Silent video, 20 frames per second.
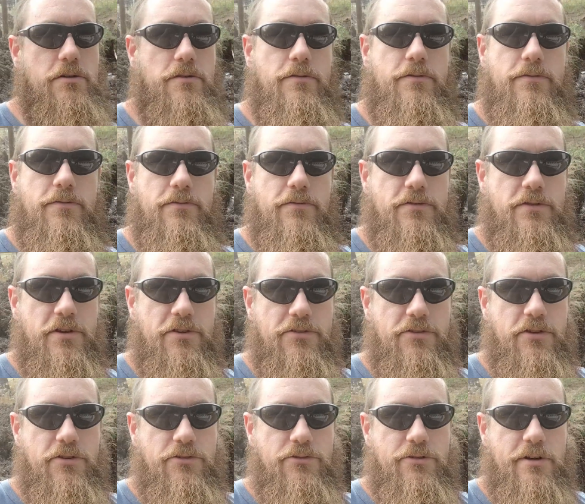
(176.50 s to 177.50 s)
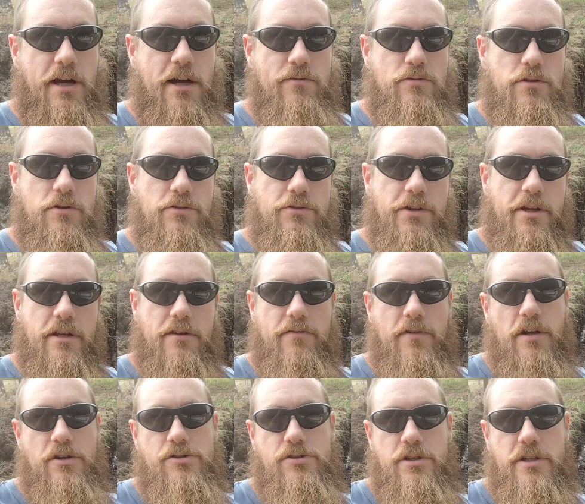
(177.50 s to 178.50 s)
of distance traveled, and
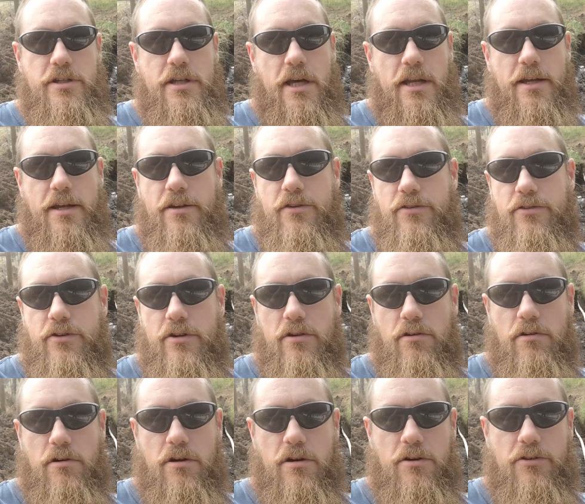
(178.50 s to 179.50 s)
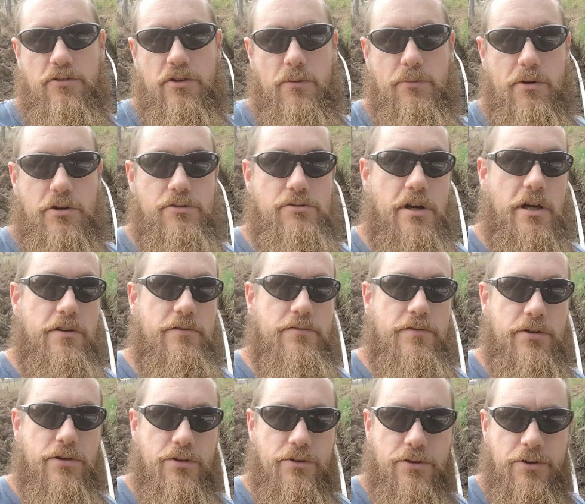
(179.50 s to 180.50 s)
eventually dead ends in our septic drain
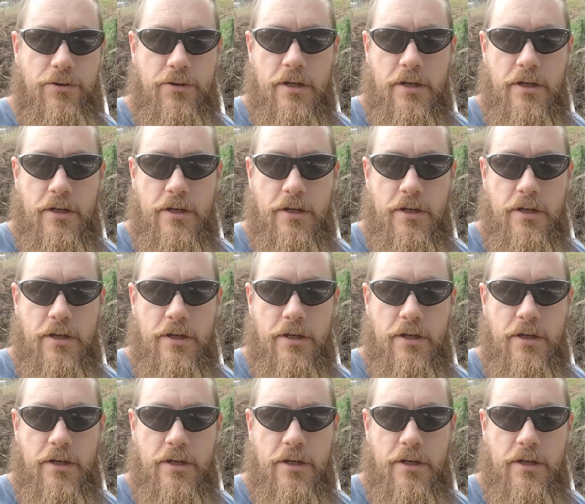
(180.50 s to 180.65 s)
field.